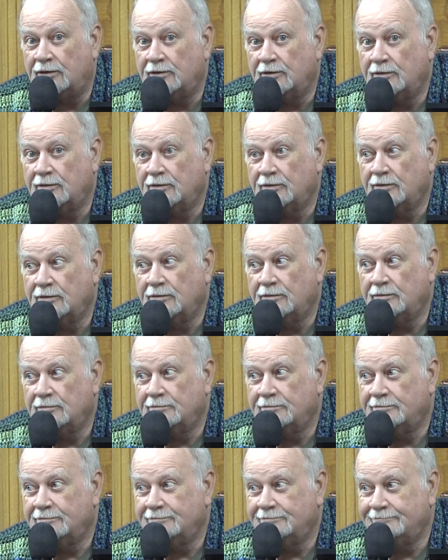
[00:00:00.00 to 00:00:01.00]
are those
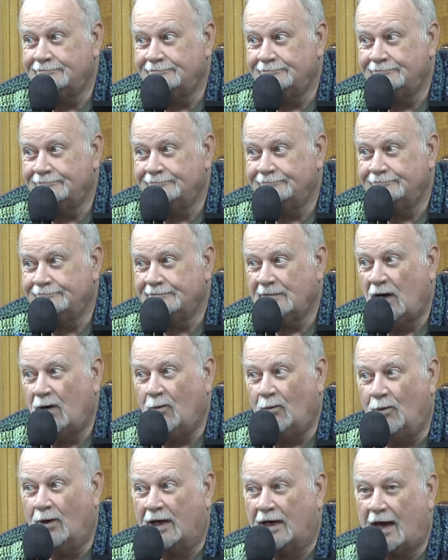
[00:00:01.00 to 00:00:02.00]
that are
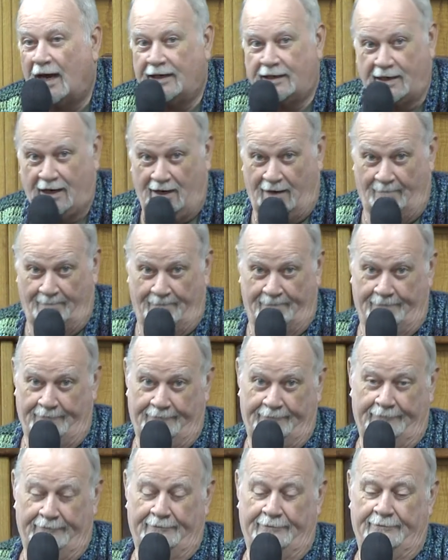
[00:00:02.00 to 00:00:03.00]
praying and
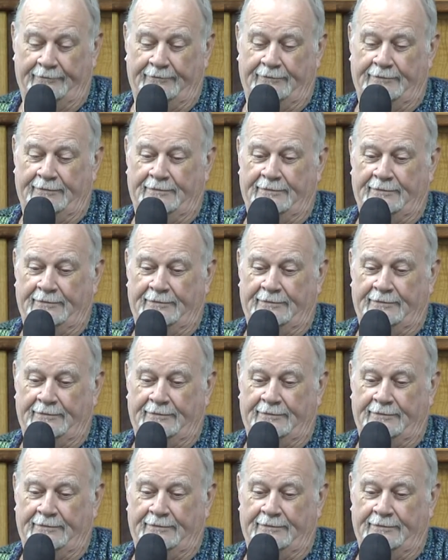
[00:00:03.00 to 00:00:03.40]
watching